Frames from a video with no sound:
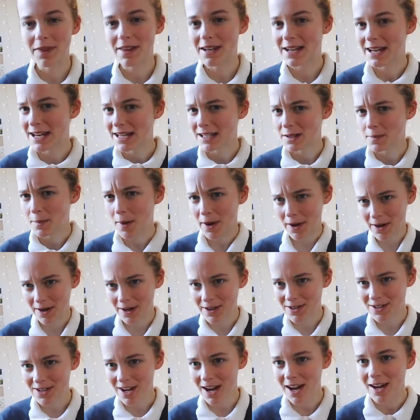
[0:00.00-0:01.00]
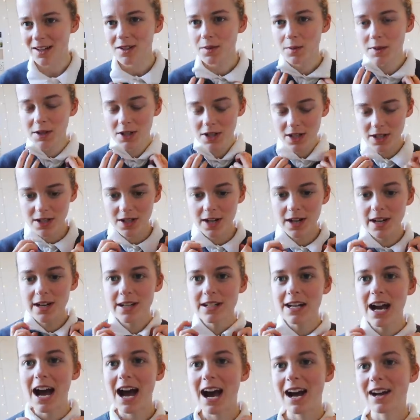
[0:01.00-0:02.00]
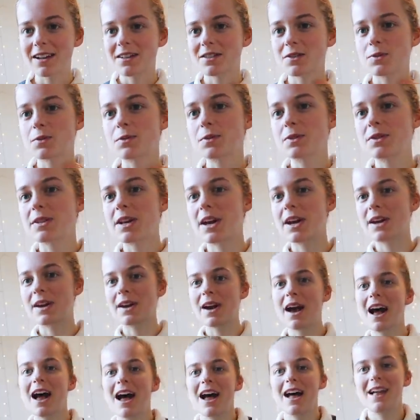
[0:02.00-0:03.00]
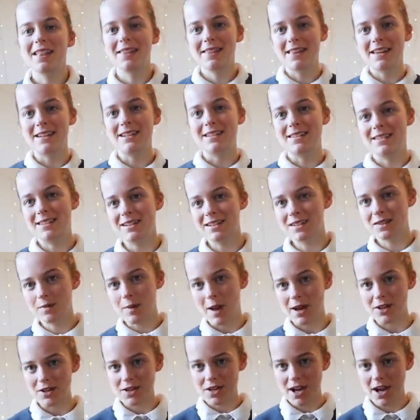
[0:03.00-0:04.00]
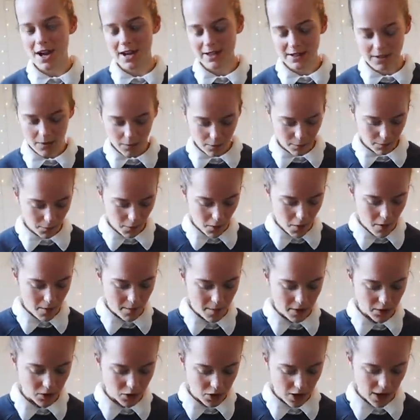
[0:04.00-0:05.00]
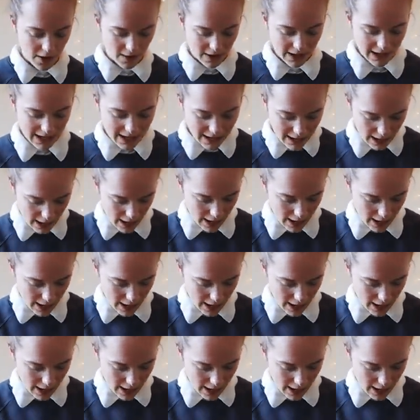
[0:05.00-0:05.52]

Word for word: the knit polo shirt, which I showed, and also this sweatshirt from Joanie.